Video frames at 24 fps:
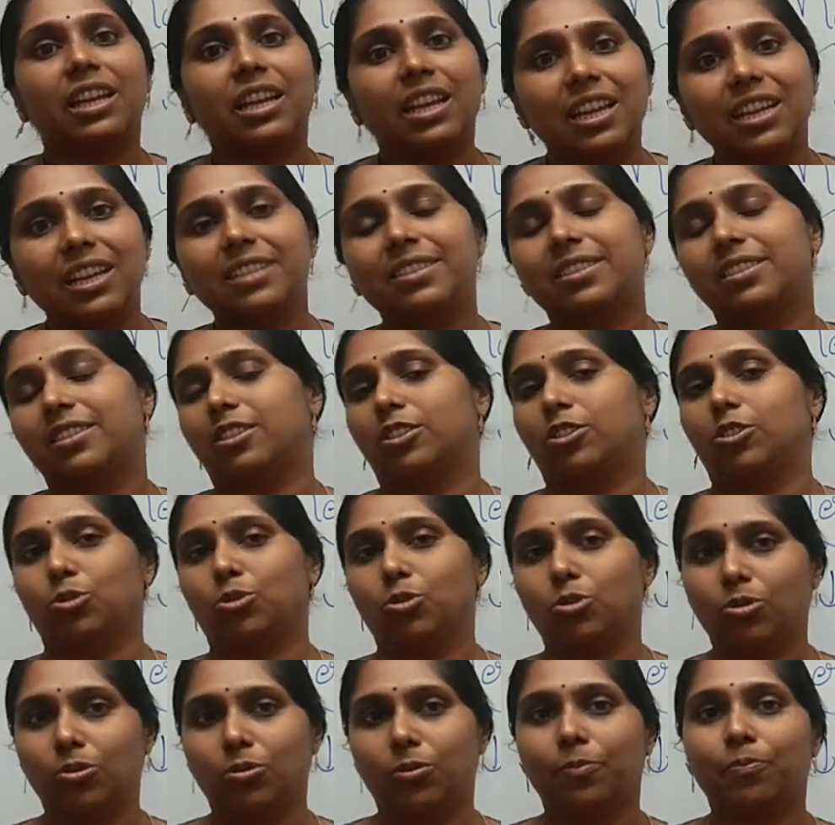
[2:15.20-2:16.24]
is to
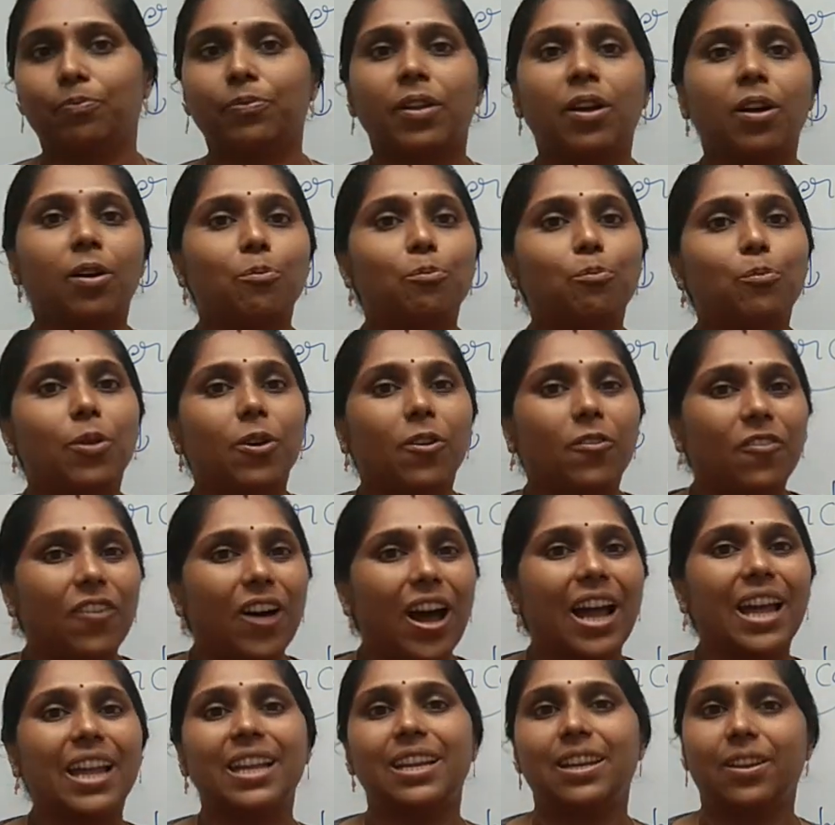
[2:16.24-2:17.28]

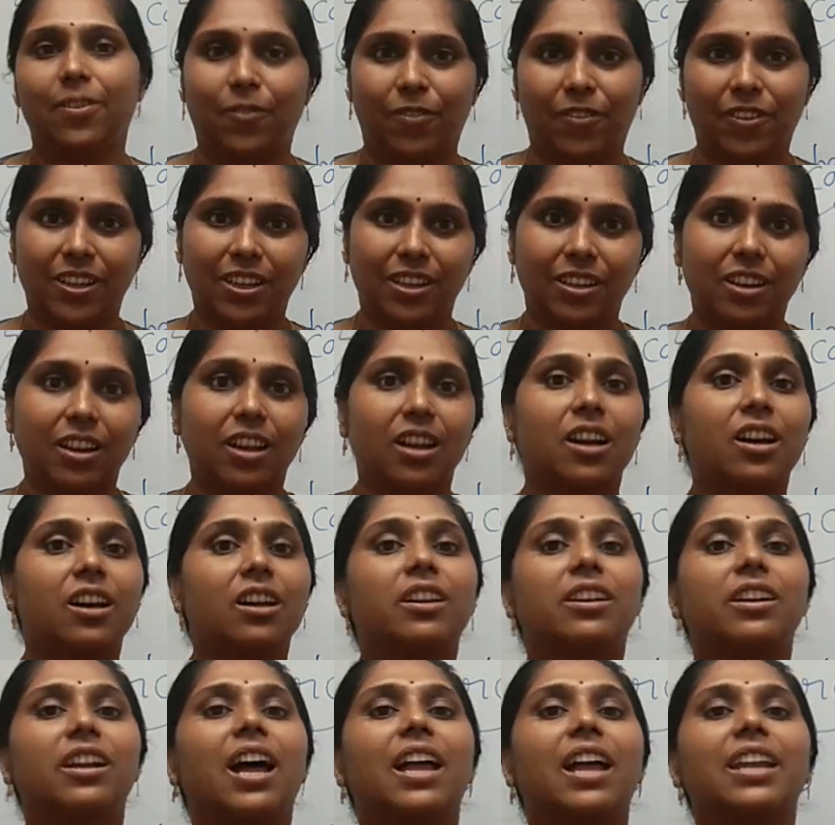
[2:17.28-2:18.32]
provide for
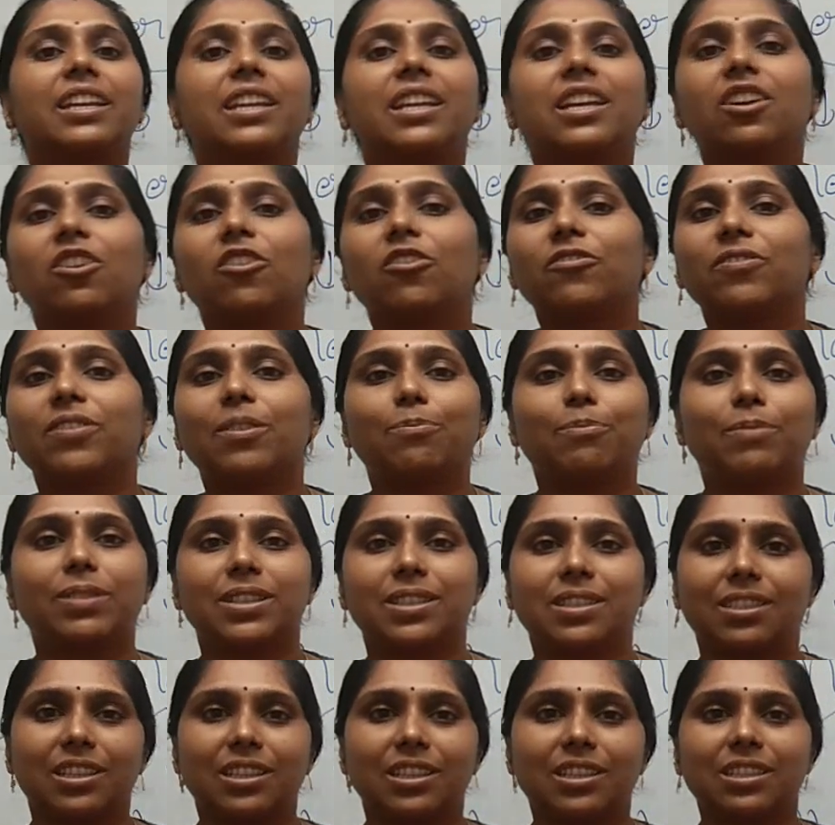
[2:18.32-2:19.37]
running of the
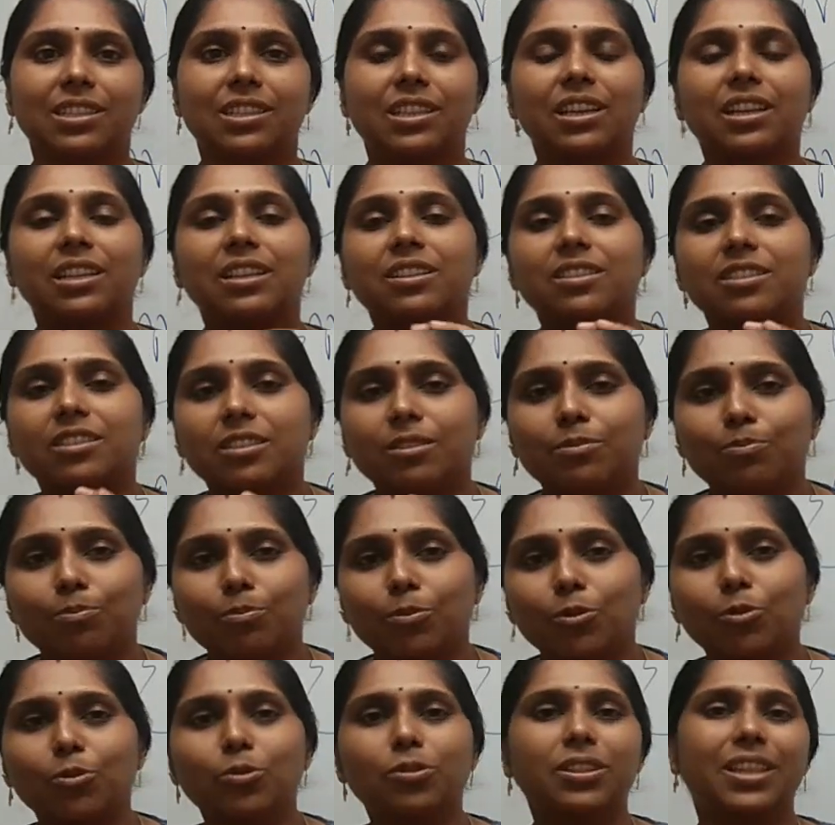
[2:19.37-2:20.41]
business in a
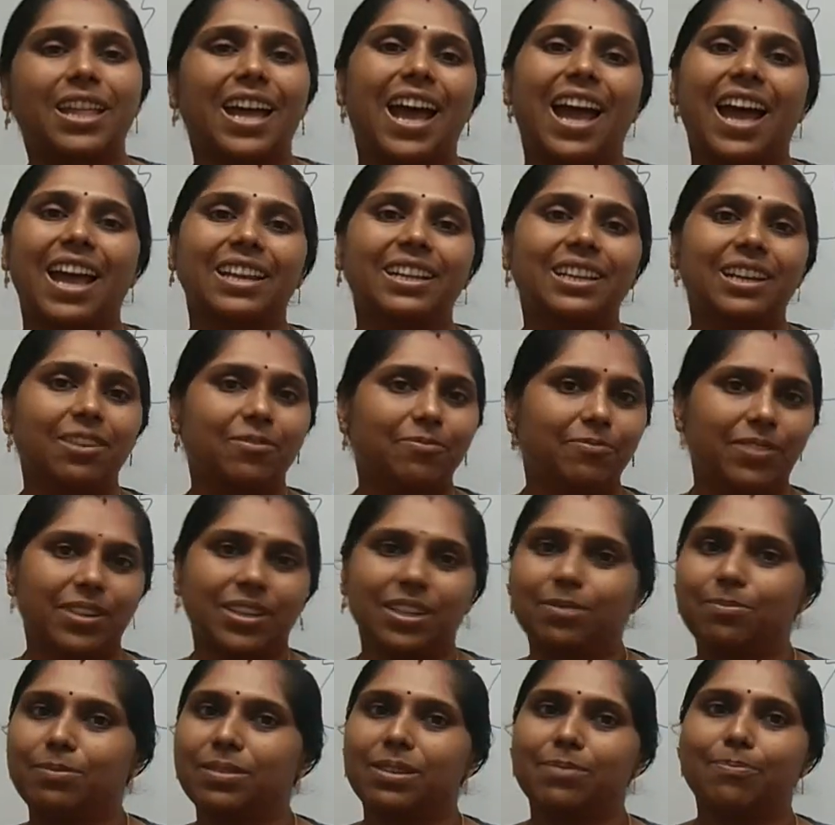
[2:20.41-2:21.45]
smooth and
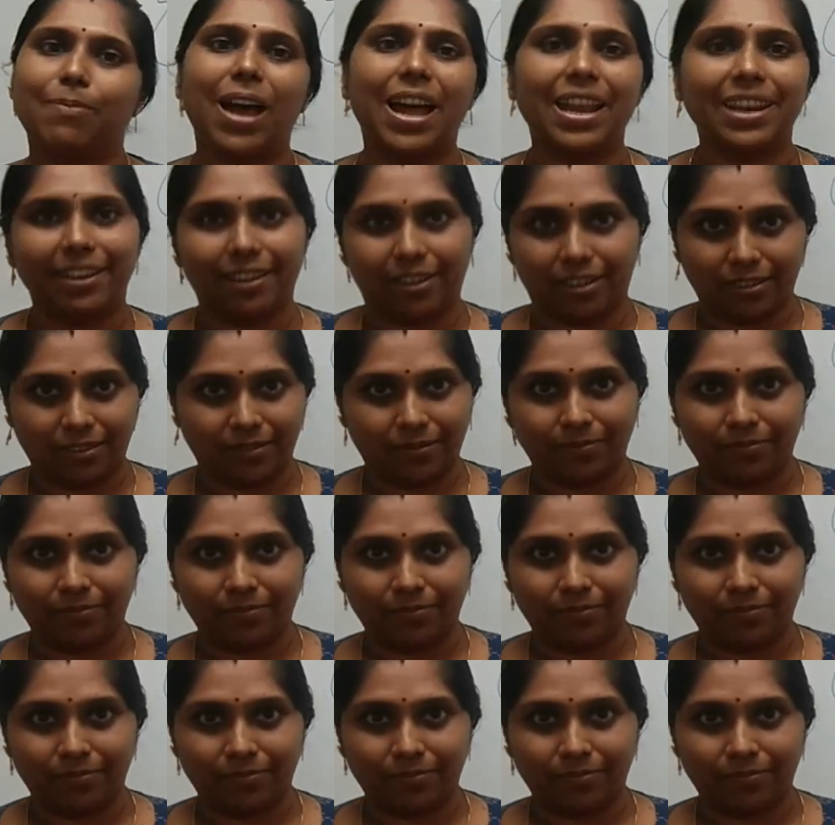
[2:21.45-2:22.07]
comfortable manner.